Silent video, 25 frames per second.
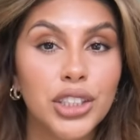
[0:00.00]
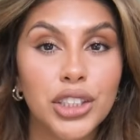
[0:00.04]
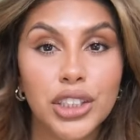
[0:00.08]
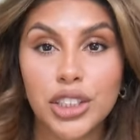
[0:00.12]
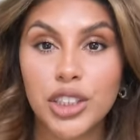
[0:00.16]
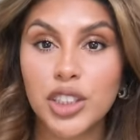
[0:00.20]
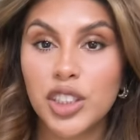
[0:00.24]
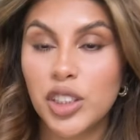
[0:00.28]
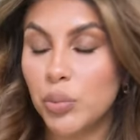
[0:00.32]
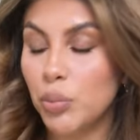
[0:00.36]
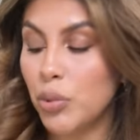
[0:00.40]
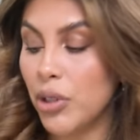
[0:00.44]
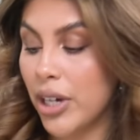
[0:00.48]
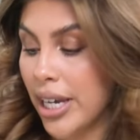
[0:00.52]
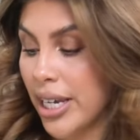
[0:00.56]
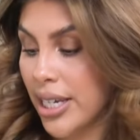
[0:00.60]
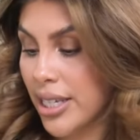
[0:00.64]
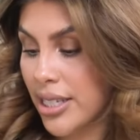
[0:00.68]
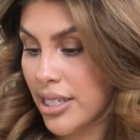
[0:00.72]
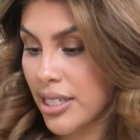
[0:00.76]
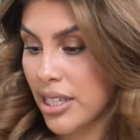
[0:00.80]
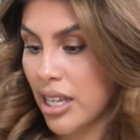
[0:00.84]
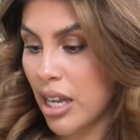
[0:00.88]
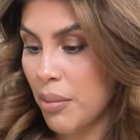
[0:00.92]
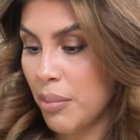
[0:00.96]
just spray
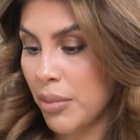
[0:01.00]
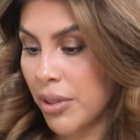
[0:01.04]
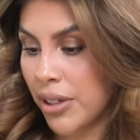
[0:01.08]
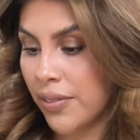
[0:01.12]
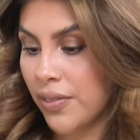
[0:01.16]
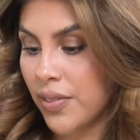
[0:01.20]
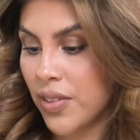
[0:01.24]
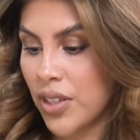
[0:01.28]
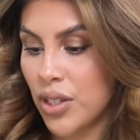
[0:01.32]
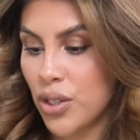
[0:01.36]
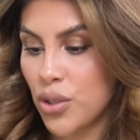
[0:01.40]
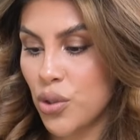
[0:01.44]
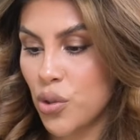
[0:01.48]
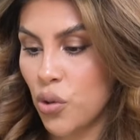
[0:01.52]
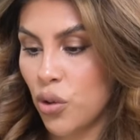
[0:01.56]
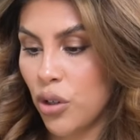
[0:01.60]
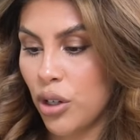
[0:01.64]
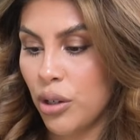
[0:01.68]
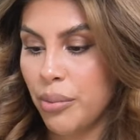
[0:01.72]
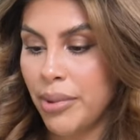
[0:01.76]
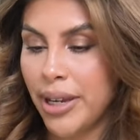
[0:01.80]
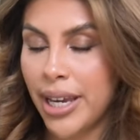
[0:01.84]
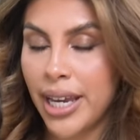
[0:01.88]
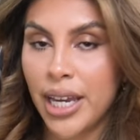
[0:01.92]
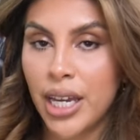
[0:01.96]
some of this
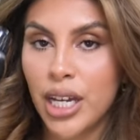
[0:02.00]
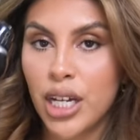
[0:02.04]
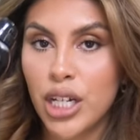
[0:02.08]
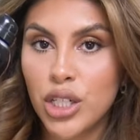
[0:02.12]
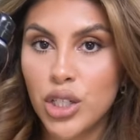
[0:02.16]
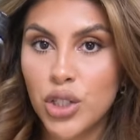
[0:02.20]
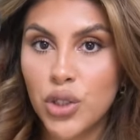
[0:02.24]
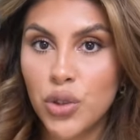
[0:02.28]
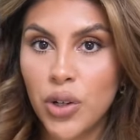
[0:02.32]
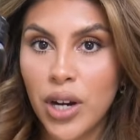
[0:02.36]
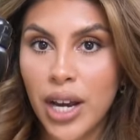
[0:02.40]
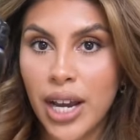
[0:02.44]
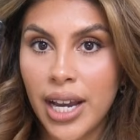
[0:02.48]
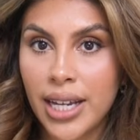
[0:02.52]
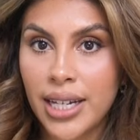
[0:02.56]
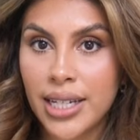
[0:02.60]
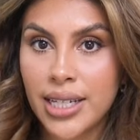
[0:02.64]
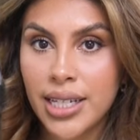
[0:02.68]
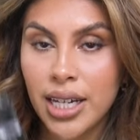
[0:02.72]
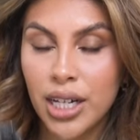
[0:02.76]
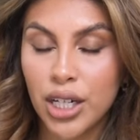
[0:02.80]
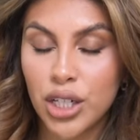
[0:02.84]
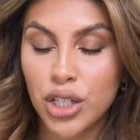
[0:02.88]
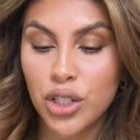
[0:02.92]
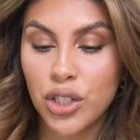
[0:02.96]
Oribe dry
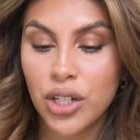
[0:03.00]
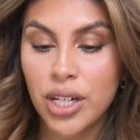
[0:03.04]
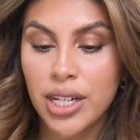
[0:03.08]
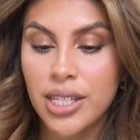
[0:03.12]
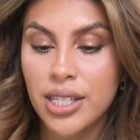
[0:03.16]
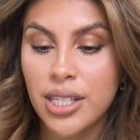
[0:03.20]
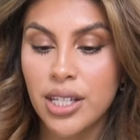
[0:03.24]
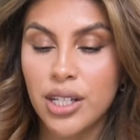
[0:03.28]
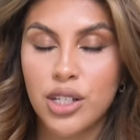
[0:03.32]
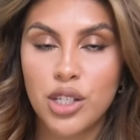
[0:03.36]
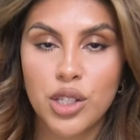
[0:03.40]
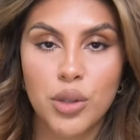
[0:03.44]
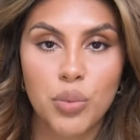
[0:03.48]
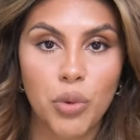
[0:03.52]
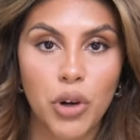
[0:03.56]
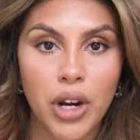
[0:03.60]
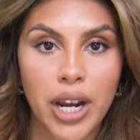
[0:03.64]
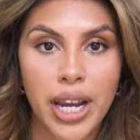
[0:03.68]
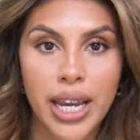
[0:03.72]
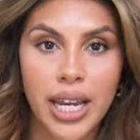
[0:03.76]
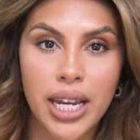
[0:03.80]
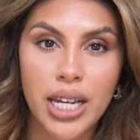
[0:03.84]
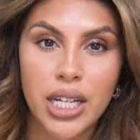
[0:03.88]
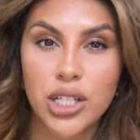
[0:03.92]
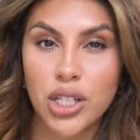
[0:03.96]
texturizing
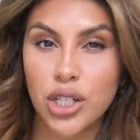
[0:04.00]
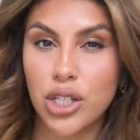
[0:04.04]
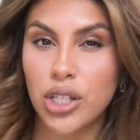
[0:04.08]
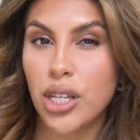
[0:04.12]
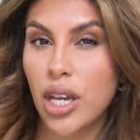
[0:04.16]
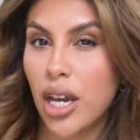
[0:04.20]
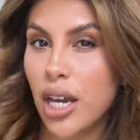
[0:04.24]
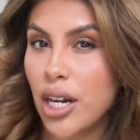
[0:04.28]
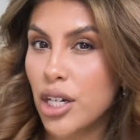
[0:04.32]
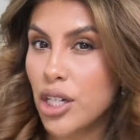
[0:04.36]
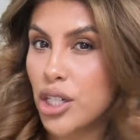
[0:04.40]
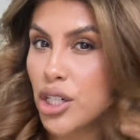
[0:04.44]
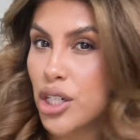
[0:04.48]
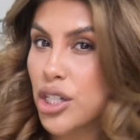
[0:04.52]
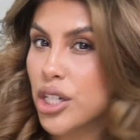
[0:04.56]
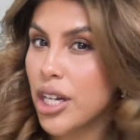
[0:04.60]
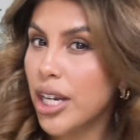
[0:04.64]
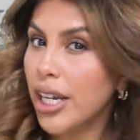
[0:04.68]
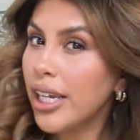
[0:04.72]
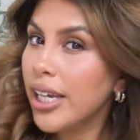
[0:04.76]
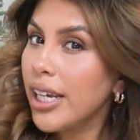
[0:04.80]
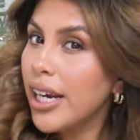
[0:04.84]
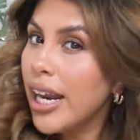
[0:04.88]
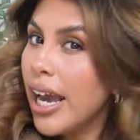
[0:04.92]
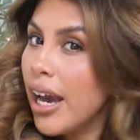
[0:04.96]
spray and just kind of
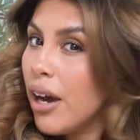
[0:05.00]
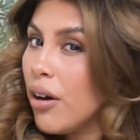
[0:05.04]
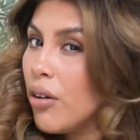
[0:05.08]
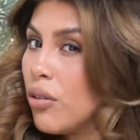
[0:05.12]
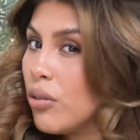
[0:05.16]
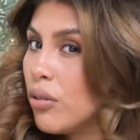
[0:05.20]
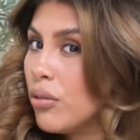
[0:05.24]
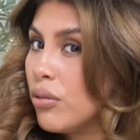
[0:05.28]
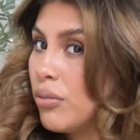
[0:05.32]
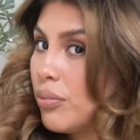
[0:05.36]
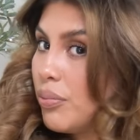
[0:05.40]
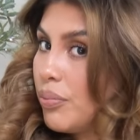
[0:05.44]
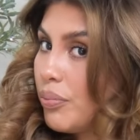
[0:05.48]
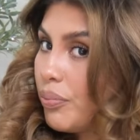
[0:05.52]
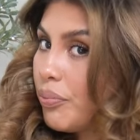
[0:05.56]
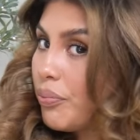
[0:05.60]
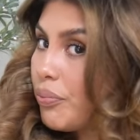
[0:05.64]
shake it out.